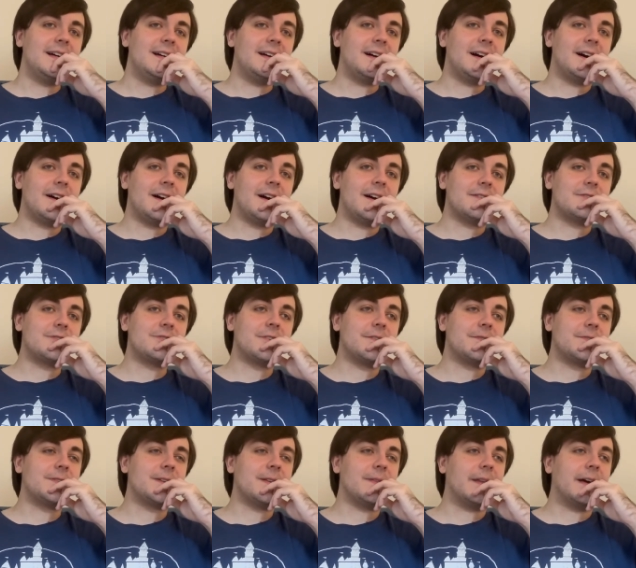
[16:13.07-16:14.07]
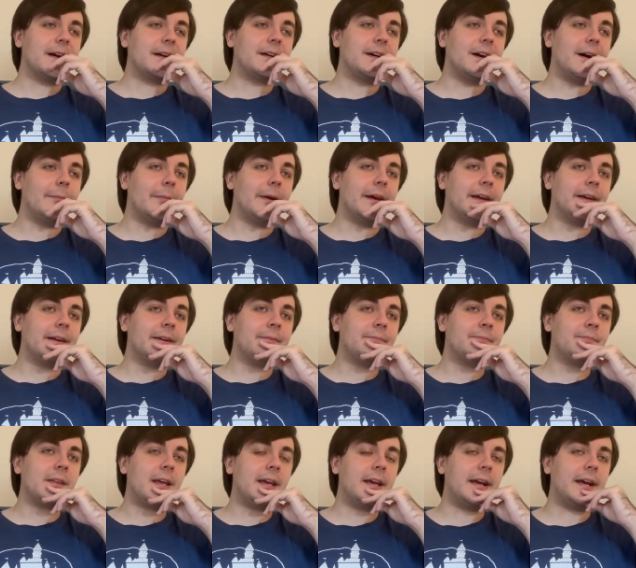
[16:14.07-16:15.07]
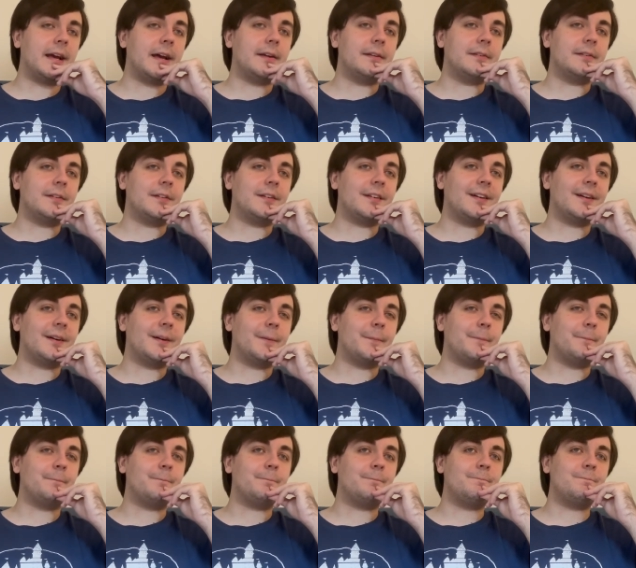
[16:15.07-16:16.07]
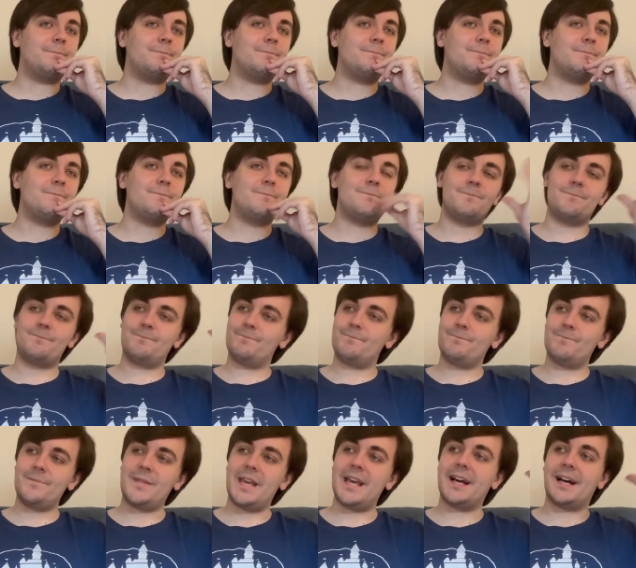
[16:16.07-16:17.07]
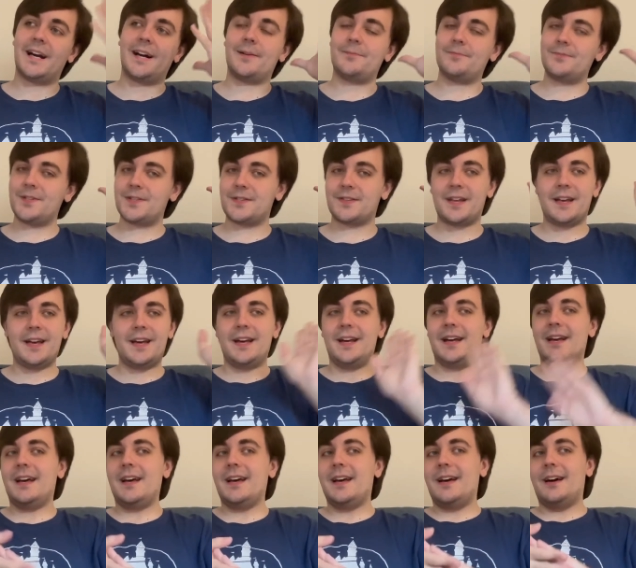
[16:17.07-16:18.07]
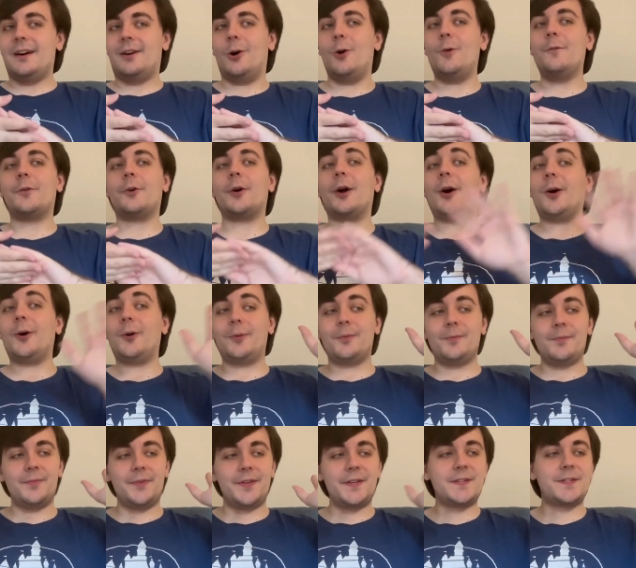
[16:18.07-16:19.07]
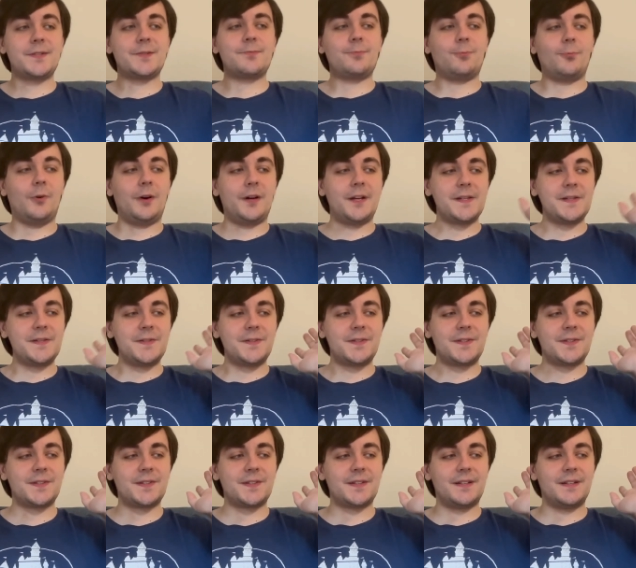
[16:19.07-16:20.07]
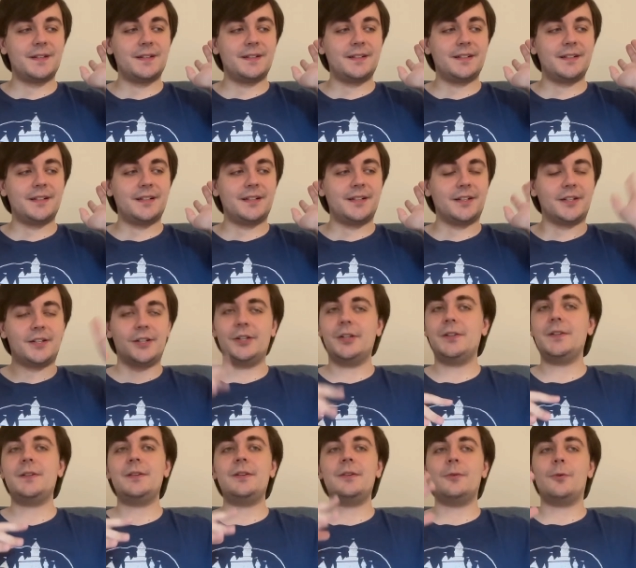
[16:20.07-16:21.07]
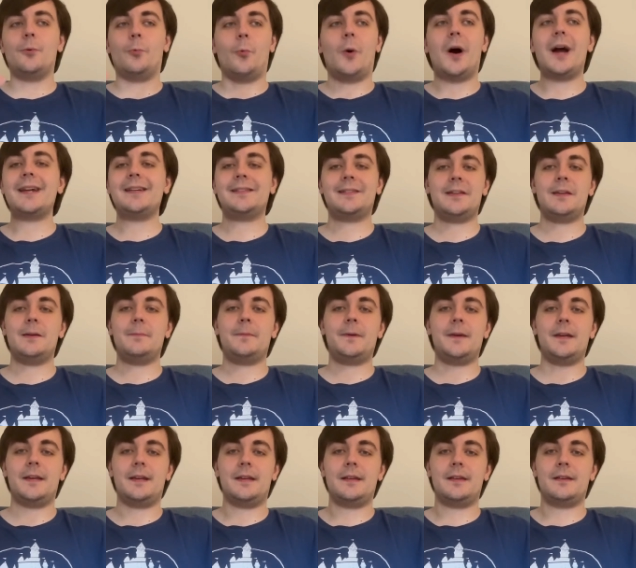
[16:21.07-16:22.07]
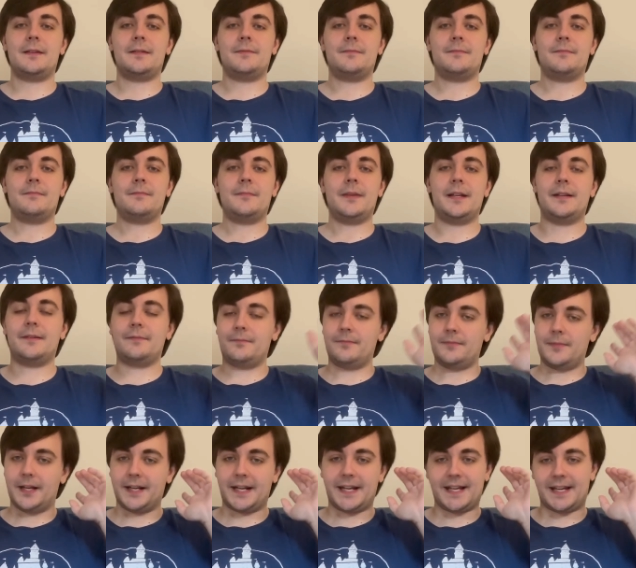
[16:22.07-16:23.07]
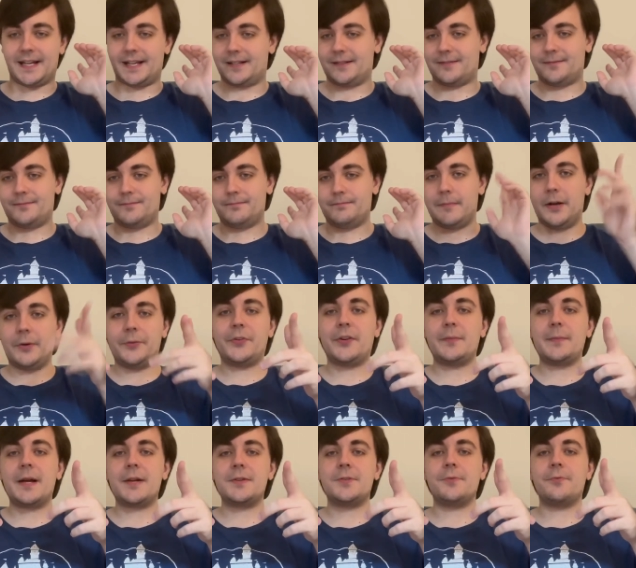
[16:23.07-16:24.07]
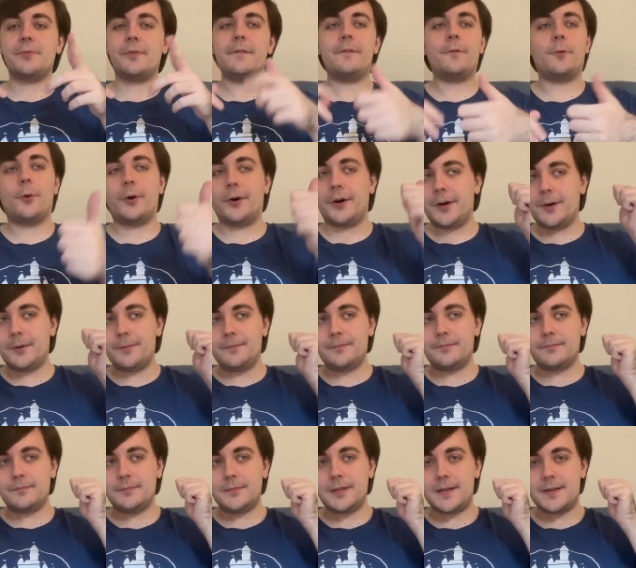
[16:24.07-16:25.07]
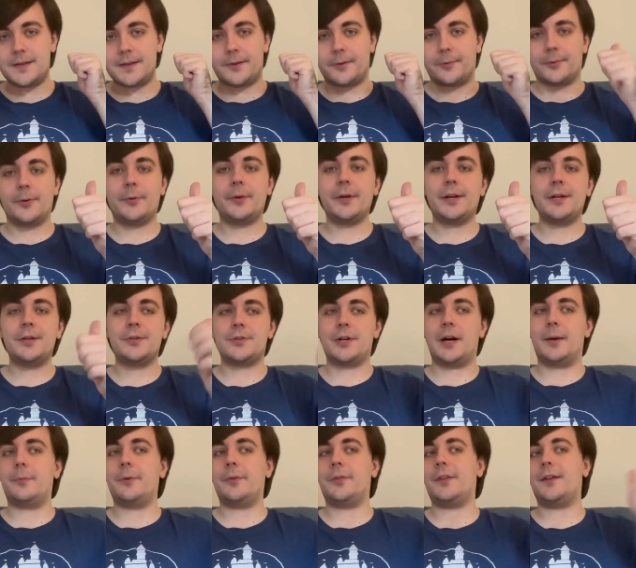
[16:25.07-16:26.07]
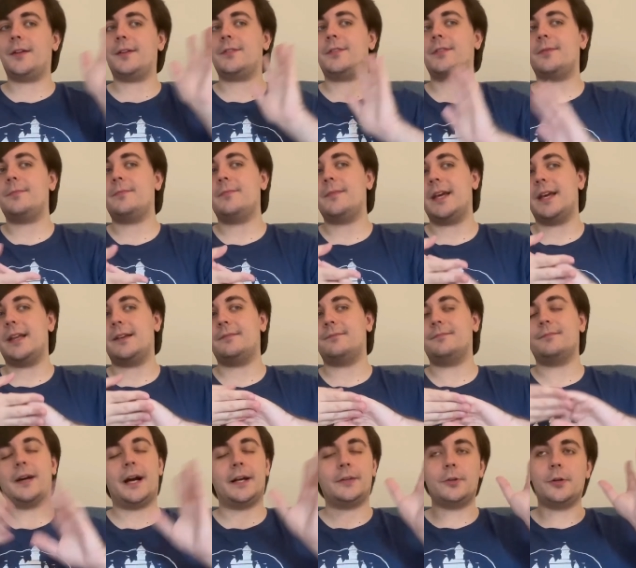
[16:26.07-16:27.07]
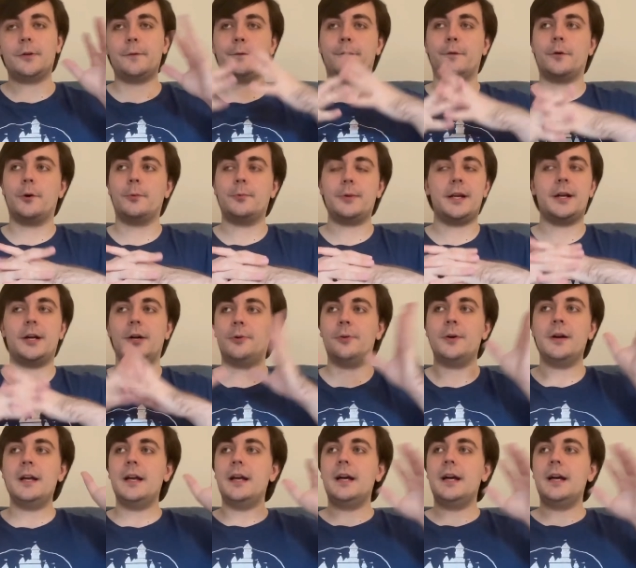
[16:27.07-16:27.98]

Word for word: I I should have seen that coming. And um, yeah, just overall, this was a good YTP. And again, Melting Man 234, you did a really good job with it. And I look for, you know,